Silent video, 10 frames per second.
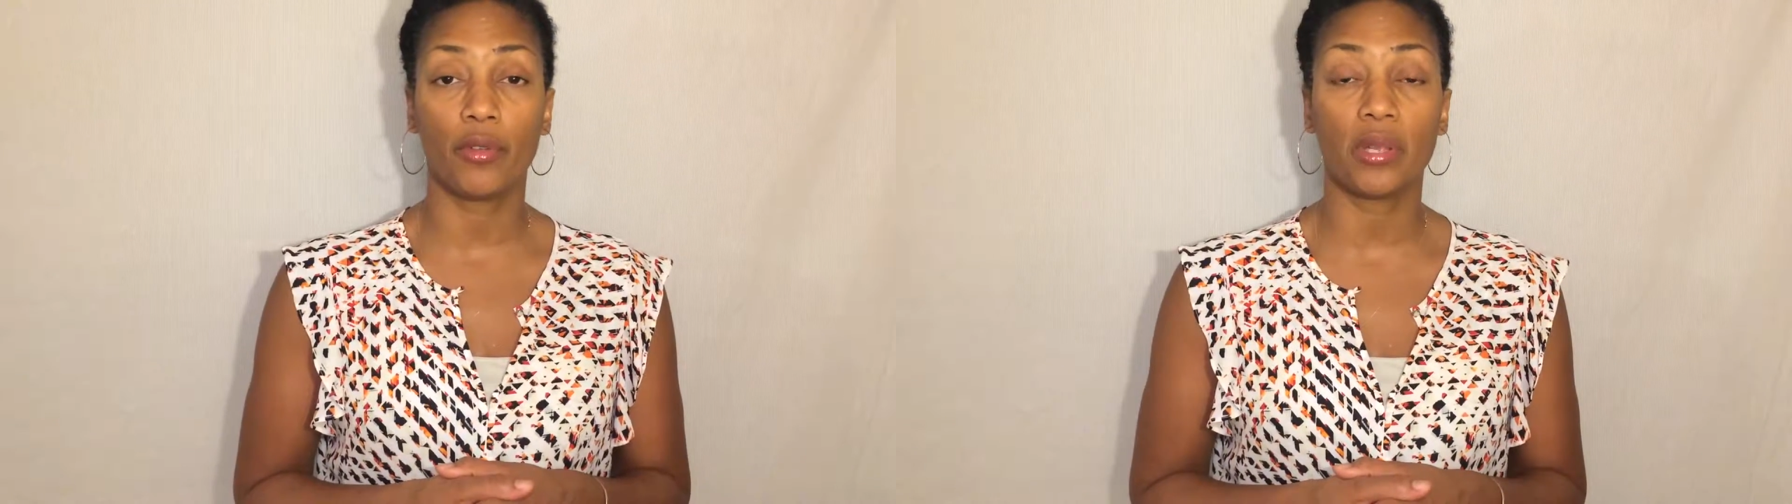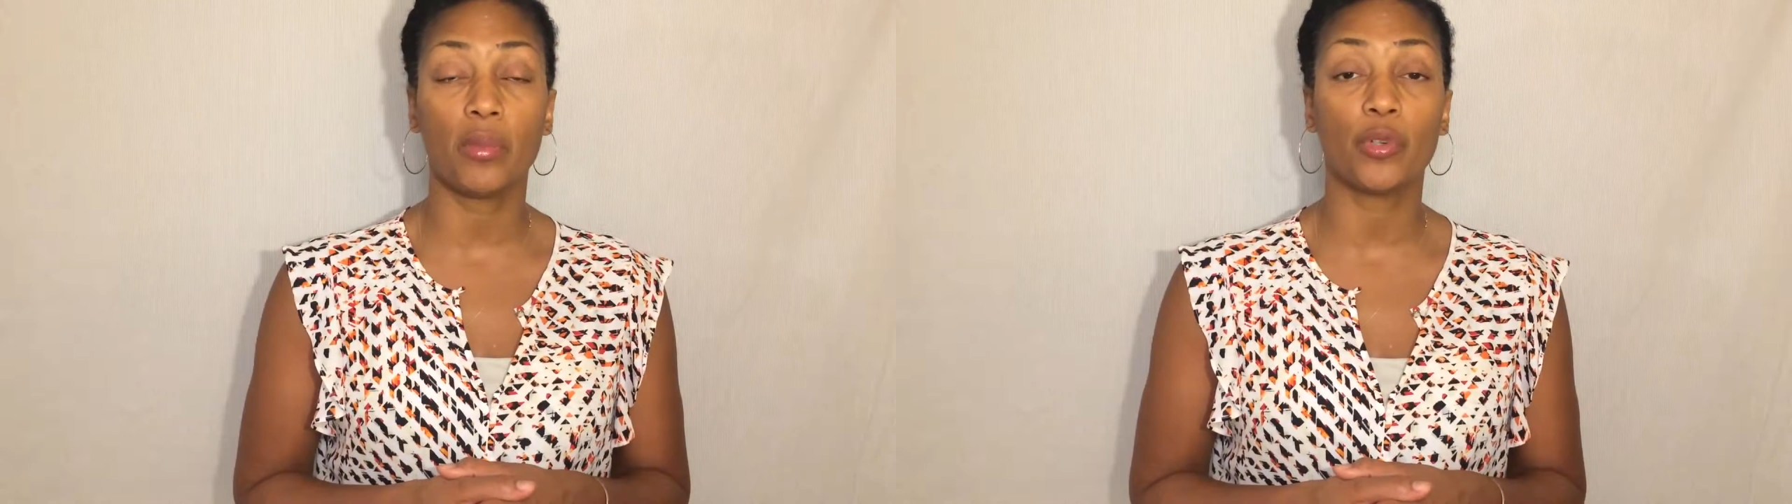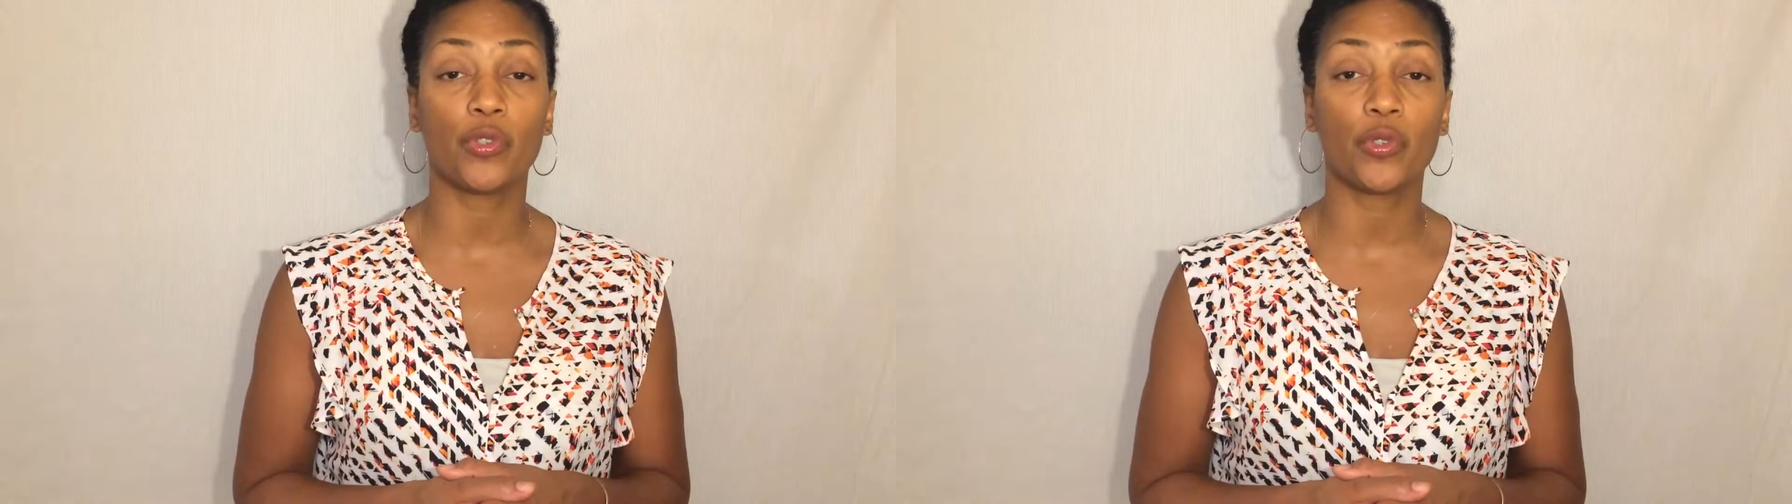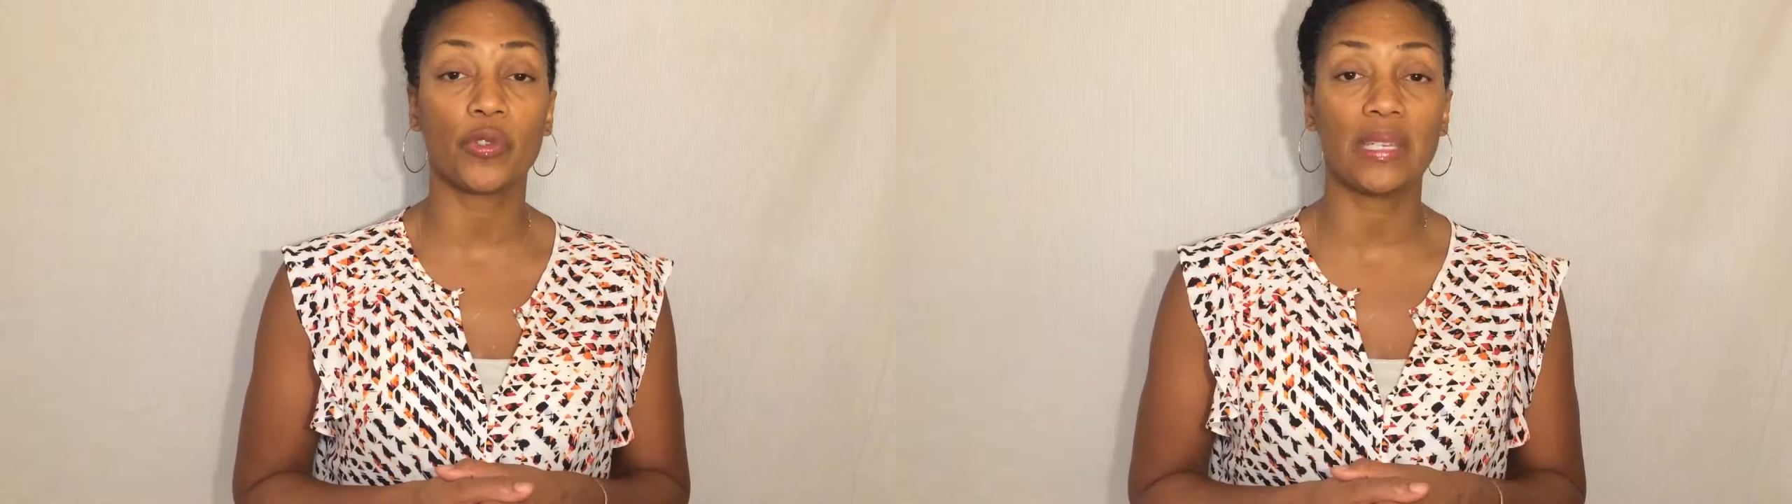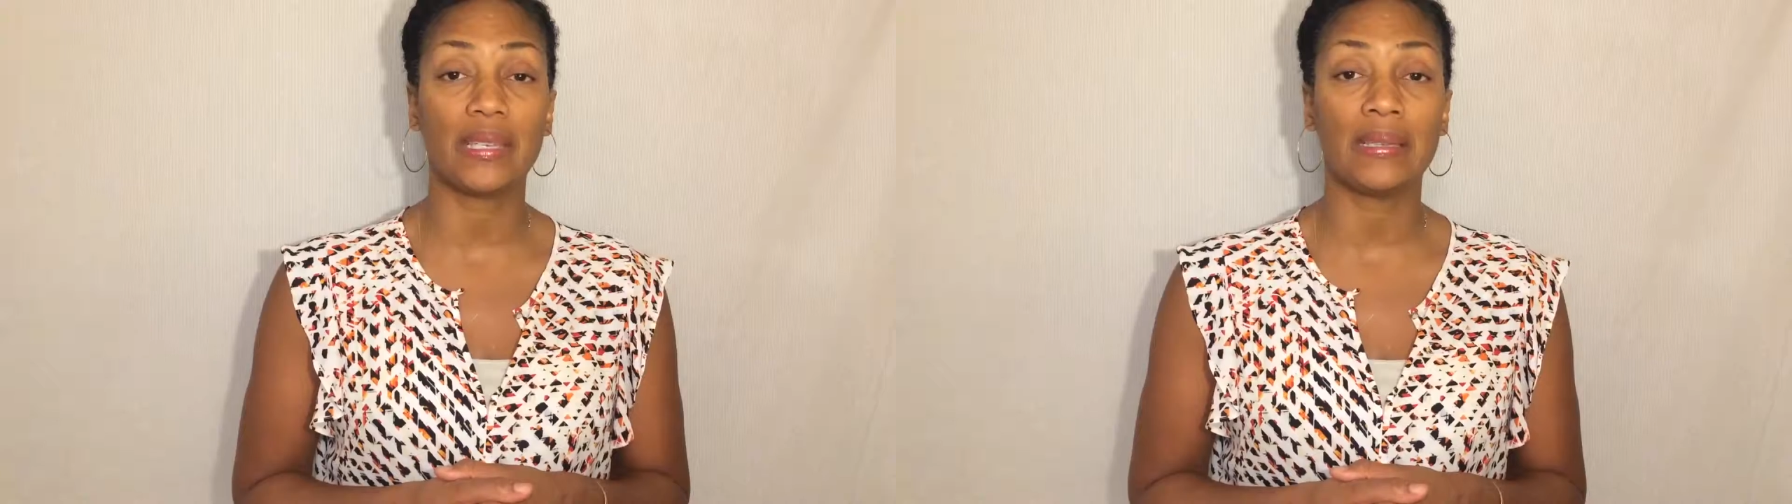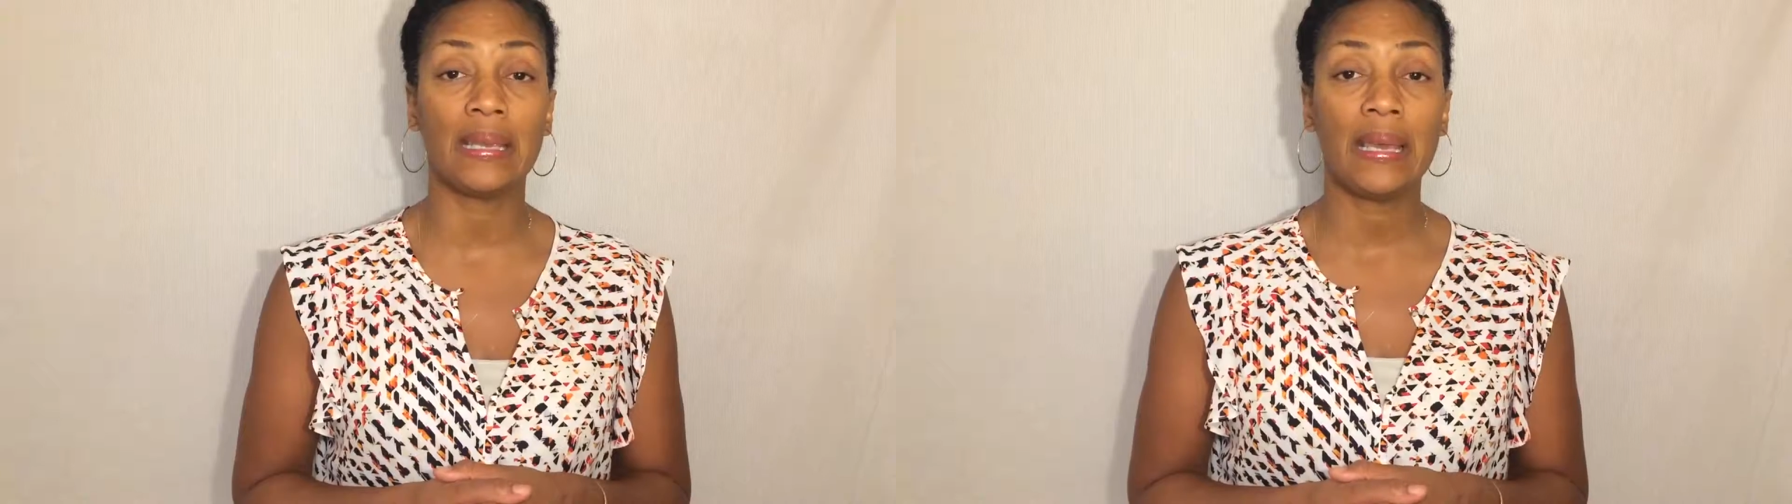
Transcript: for an emotional scene?